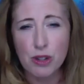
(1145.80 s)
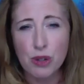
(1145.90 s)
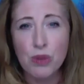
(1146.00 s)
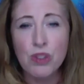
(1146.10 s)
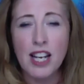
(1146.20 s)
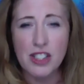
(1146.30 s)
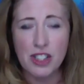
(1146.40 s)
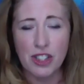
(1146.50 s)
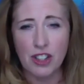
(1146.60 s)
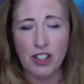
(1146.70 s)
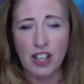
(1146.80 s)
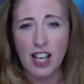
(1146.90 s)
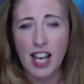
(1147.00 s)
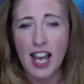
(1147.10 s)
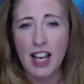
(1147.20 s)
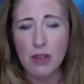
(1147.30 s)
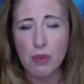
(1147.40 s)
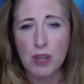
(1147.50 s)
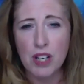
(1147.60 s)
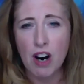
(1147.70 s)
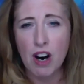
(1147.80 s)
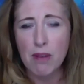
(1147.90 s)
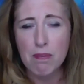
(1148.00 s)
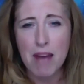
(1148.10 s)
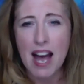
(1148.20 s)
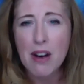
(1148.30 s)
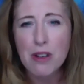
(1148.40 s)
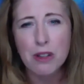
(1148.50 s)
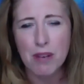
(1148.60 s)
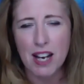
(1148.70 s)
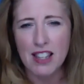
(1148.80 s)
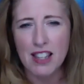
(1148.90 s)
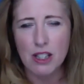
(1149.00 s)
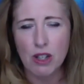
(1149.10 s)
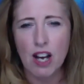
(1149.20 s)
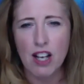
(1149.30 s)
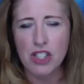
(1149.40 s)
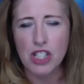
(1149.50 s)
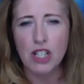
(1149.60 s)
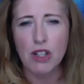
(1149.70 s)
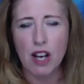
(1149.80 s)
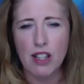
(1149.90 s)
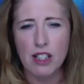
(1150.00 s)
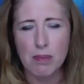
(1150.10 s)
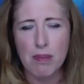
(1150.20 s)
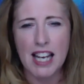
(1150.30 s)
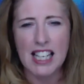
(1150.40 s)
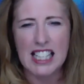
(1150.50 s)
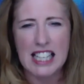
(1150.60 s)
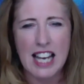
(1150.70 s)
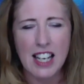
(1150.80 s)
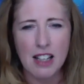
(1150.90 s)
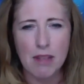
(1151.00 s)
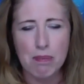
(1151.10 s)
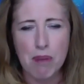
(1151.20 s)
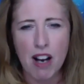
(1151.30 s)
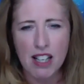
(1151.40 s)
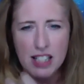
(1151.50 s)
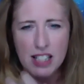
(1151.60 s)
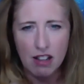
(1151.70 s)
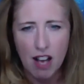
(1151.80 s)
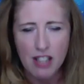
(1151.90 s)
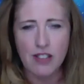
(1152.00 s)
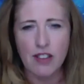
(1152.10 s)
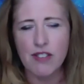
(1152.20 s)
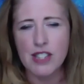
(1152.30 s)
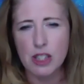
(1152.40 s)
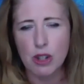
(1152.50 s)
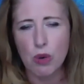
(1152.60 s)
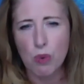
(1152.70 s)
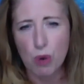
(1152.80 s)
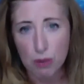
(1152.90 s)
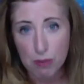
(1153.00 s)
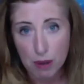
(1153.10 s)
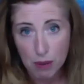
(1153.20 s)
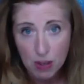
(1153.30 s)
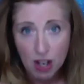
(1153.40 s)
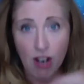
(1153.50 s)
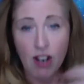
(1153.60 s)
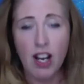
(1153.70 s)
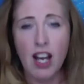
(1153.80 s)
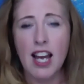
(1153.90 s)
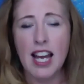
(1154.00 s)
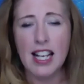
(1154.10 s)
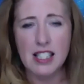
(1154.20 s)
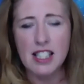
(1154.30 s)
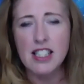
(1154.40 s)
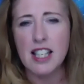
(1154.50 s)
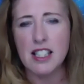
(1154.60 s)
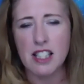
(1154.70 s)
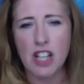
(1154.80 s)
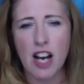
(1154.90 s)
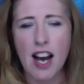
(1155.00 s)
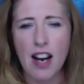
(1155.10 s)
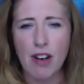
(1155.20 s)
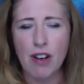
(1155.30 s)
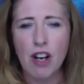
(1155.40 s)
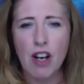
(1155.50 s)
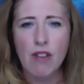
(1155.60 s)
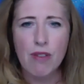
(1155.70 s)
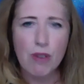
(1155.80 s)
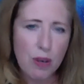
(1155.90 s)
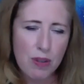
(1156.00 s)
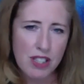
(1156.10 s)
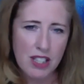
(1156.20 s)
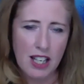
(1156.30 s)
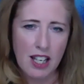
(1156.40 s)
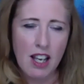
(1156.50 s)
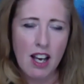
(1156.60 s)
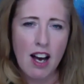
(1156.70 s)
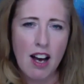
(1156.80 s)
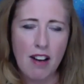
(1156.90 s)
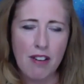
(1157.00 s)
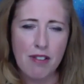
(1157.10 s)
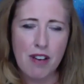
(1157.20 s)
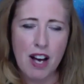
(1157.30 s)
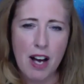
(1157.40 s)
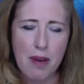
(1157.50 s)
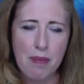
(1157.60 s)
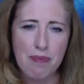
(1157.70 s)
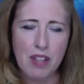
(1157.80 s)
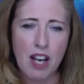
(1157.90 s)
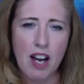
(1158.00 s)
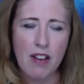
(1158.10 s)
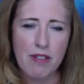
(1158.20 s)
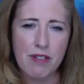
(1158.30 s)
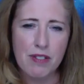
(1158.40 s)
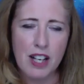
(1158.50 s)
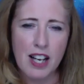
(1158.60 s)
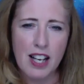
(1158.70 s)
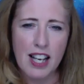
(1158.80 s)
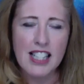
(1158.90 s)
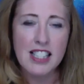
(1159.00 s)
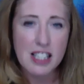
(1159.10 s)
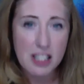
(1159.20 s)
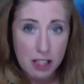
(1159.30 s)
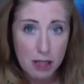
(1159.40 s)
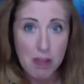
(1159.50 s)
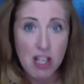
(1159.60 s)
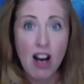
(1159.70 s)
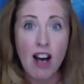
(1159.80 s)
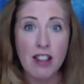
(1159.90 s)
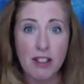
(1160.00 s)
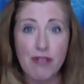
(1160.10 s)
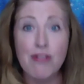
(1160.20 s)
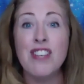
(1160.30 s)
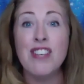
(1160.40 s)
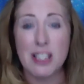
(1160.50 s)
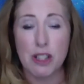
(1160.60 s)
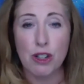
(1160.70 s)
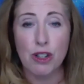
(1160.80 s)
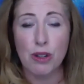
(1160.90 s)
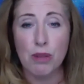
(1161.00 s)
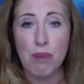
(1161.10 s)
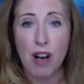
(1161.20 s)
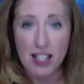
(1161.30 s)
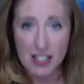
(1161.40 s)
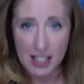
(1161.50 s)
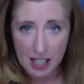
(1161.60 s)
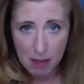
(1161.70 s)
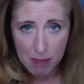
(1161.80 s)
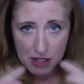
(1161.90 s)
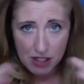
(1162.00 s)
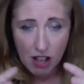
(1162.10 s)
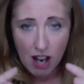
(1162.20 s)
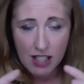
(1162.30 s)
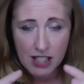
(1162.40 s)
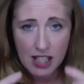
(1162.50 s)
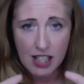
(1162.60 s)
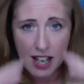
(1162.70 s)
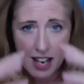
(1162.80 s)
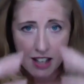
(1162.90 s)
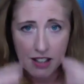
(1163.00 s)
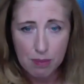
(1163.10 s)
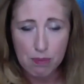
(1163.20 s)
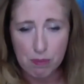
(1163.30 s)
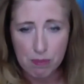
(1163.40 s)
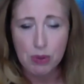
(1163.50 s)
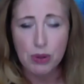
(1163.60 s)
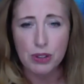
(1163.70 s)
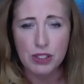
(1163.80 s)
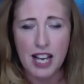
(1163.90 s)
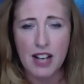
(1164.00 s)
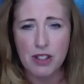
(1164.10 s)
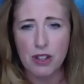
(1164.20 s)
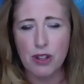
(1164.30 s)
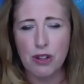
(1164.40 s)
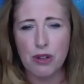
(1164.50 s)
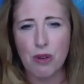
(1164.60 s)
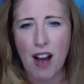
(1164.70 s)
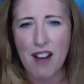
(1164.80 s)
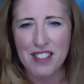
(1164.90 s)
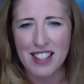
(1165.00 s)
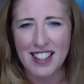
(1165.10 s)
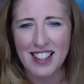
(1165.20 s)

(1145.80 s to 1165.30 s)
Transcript: true nature. And we aren't bound by these uh, ge- uh, these magnetic bonding laws of the physical world, but we are exist at such a higher frequency of um, of uh, existence beyond the physical bonds that keep us locked in and pulled down to earth through gravity.